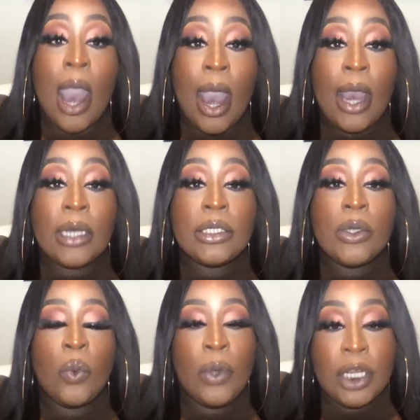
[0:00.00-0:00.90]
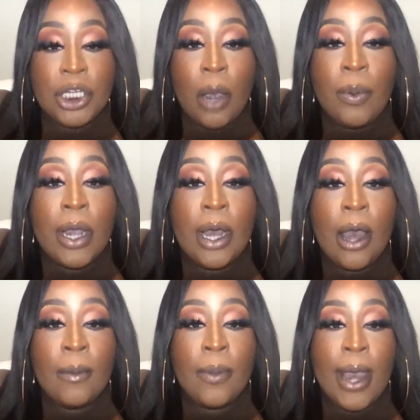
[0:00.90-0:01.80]
ex? When did y'all break
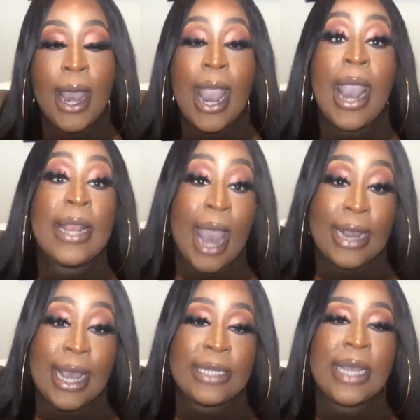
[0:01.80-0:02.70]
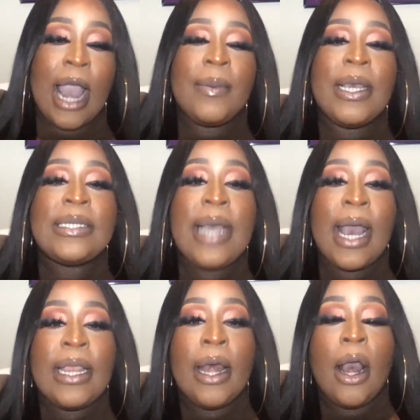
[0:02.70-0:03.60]
up? And at that time, he
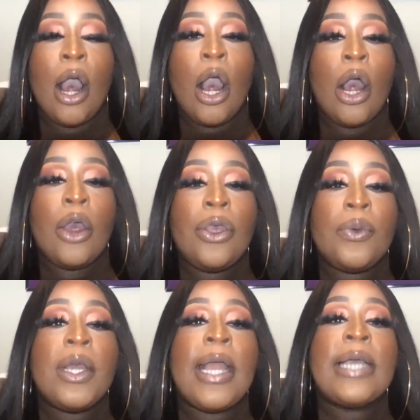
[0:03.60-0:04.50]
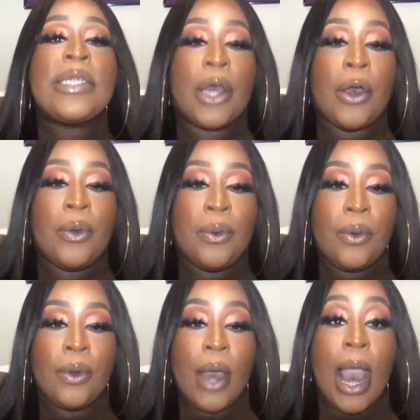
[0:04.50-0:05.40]
said, 3 days ago.
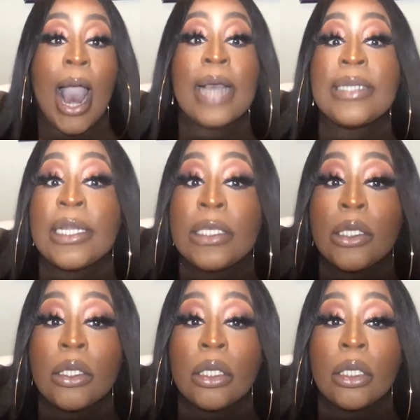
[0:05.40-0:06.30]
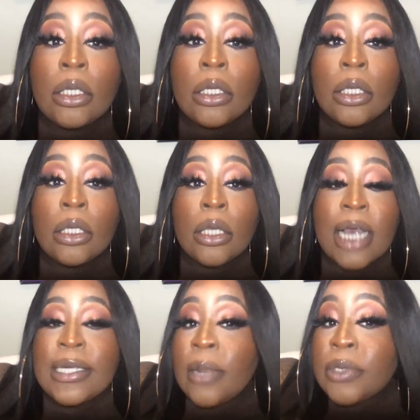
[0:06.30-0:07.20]
I said,
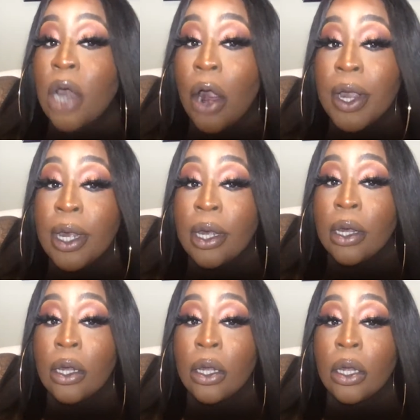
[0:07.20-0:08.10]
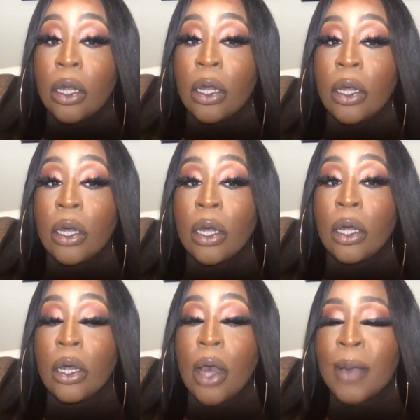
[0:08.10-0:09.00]
I'm sorry?
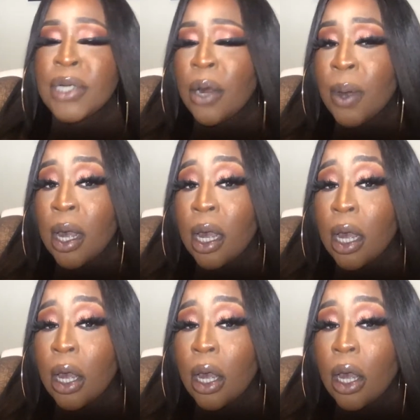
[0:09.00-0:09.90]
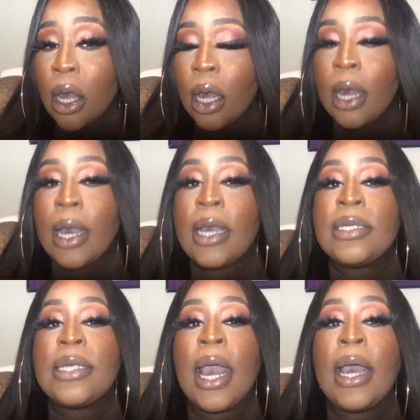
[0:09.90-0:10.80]
I'm sorry, what? He
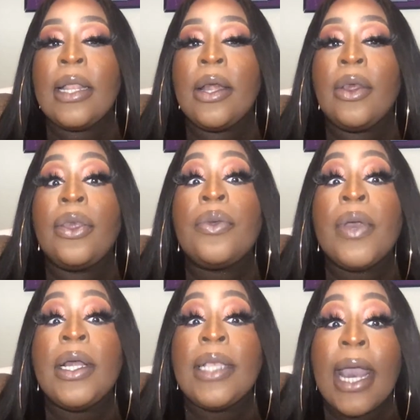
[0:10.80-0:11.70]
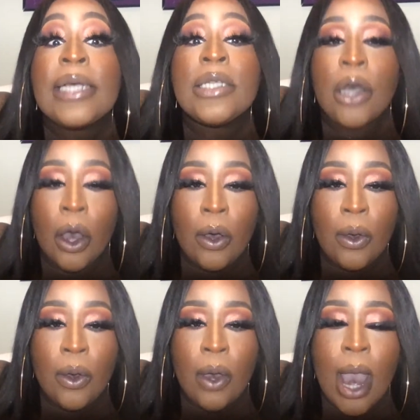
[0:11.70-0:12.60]
said, 3 days ago.
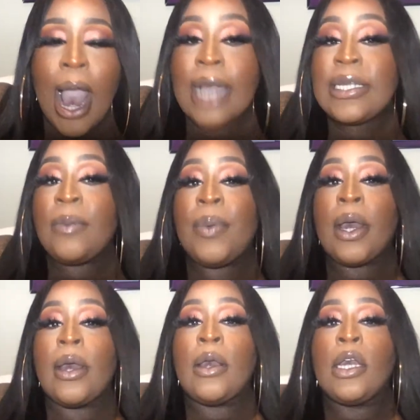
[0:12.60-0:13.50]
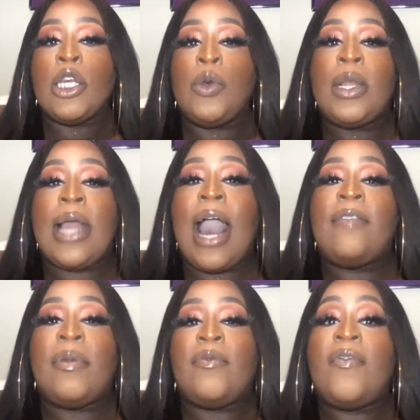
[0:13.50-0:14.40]
I said, but you and I have
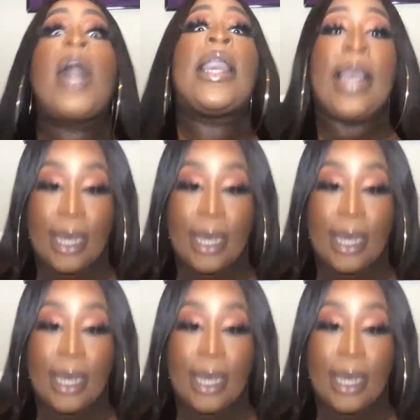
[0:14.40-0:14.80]
been fucking